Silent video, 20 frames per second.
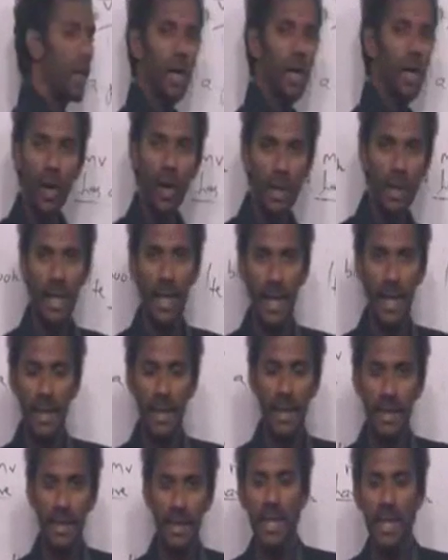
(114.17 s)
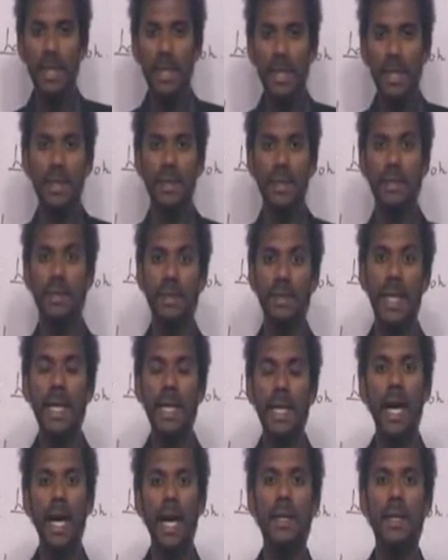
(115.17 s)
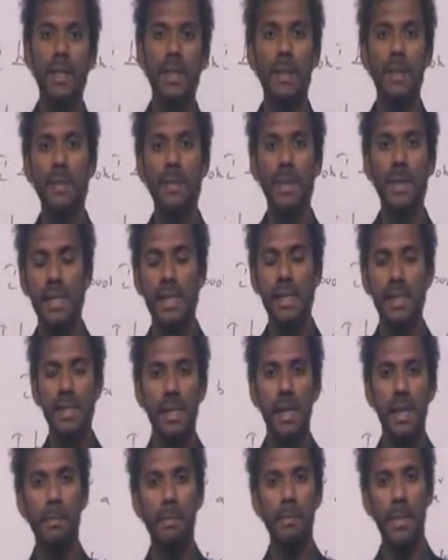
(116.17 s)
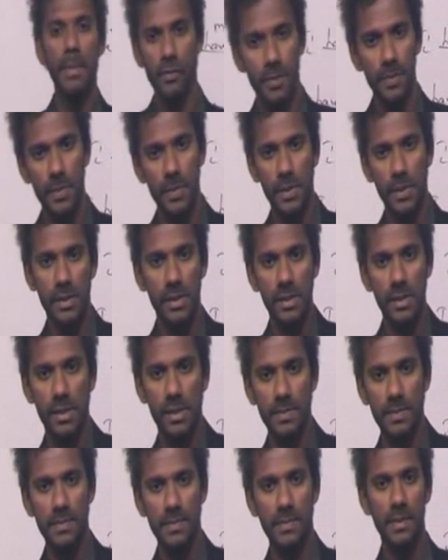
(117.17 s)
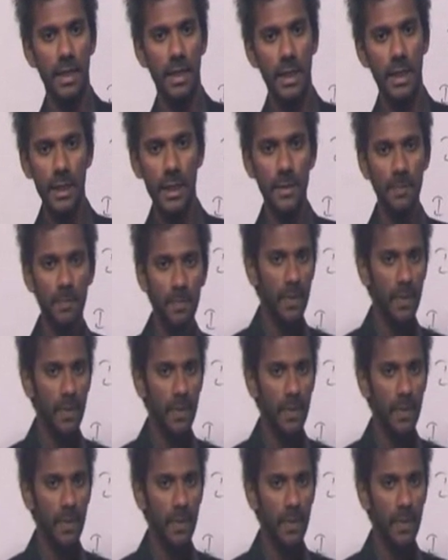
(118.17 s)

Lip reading: or had, then they are termed as main verbs. Clear?